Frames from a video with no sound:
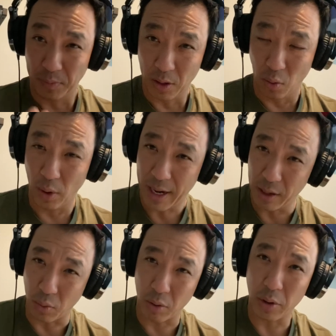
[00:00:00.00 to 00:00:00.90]
what kind
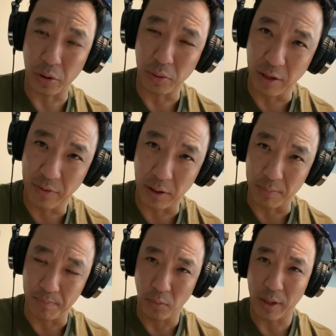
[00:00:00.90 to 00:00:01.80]
of world are you leaving
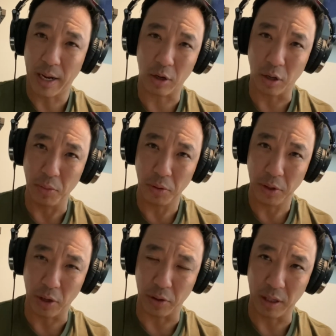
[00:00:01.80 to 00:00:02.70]
them? What kind of
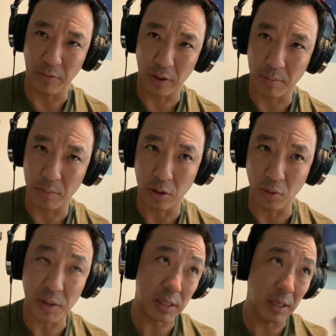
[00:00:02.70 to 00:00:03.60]
community are you leaving them?
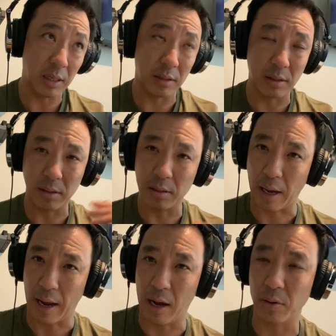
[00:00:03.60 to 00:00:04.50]
You've seen
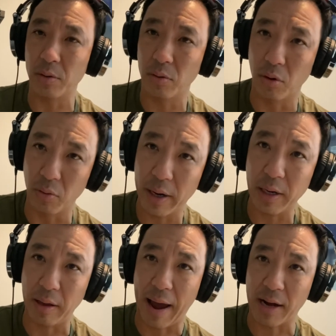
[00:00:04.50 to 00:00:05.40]
how
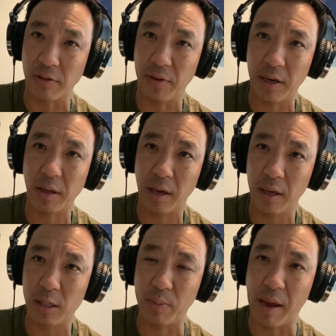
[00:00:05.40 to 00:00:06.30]
already activated
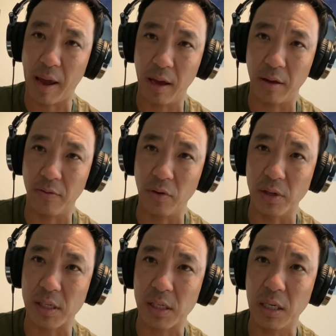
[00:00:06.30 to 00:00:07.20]
kids behave. You
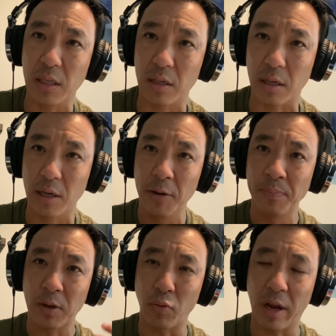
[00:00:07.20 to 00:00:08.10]
can see the
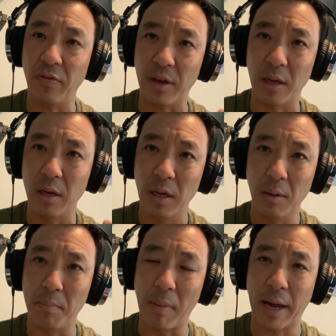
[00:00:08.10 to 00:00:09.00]
raving,
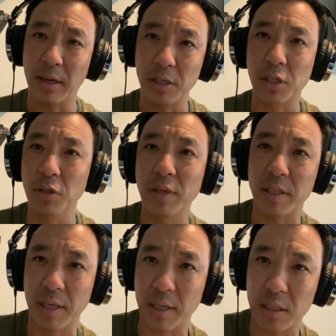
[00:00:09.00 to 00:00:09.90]
mindless
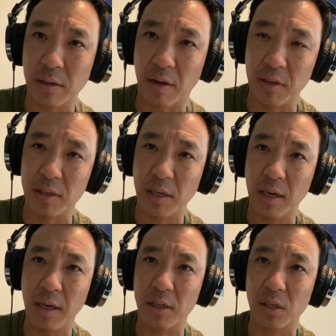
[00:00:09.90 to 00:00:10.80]
lunatics of these
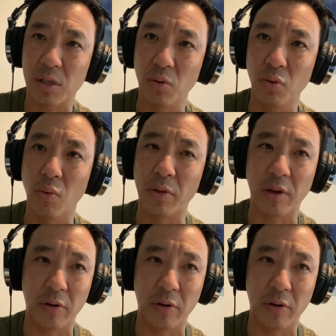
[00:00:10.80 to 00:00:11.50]
kids who, when they're